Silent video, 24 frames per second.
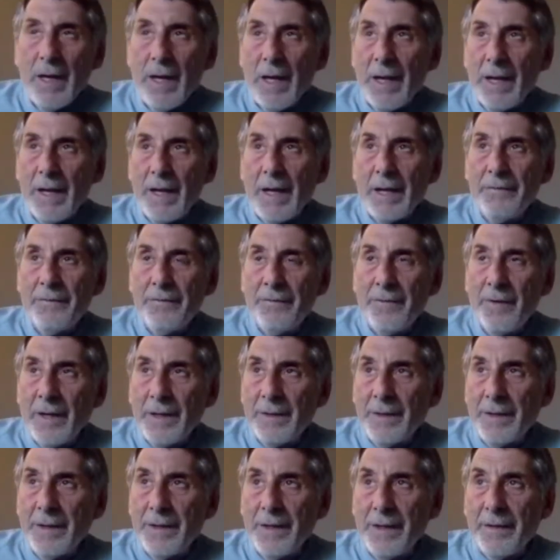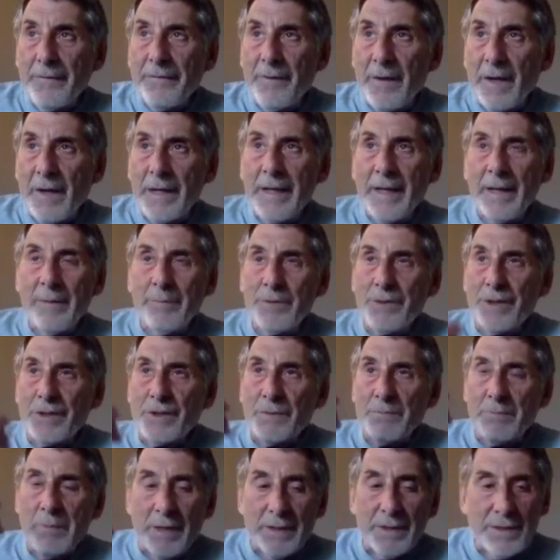And I find that if I am just
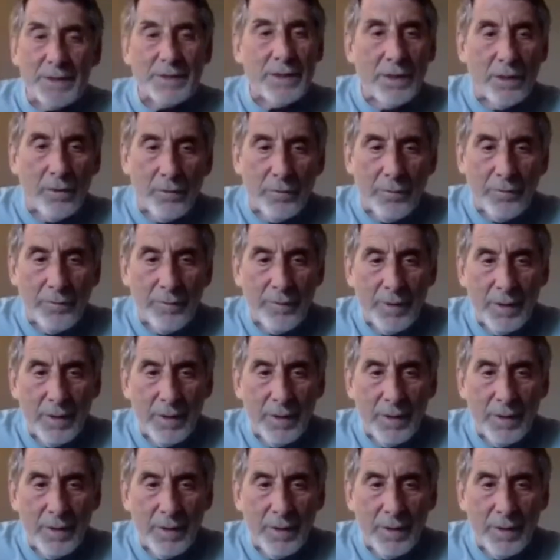myself,